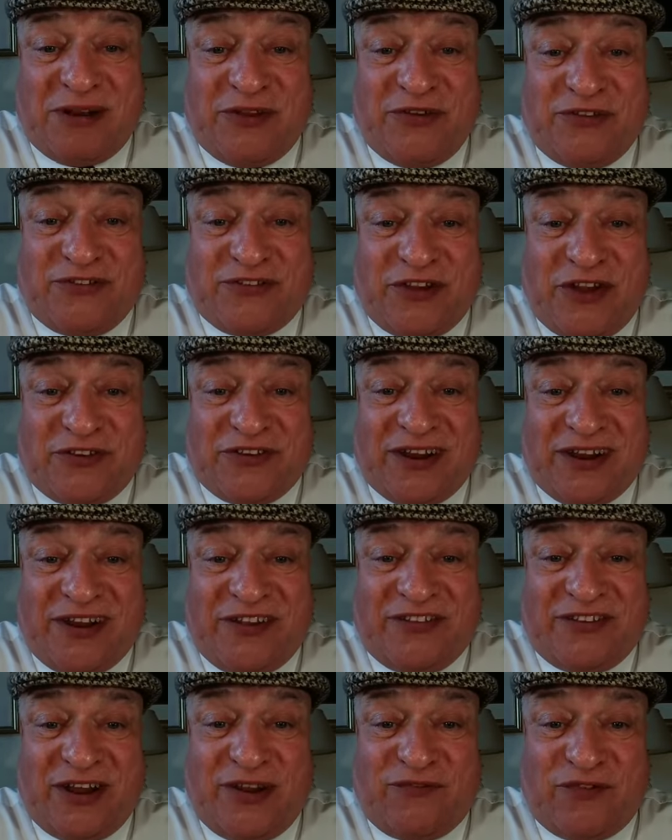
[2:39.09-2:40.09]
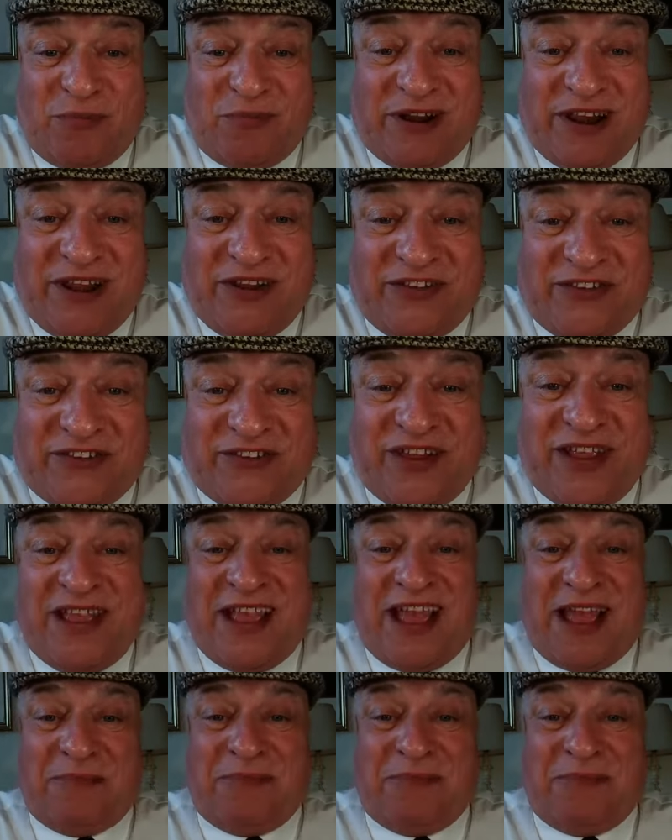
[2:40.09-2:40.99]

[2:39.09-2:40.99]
Hello, Scottie, listening from Leeds.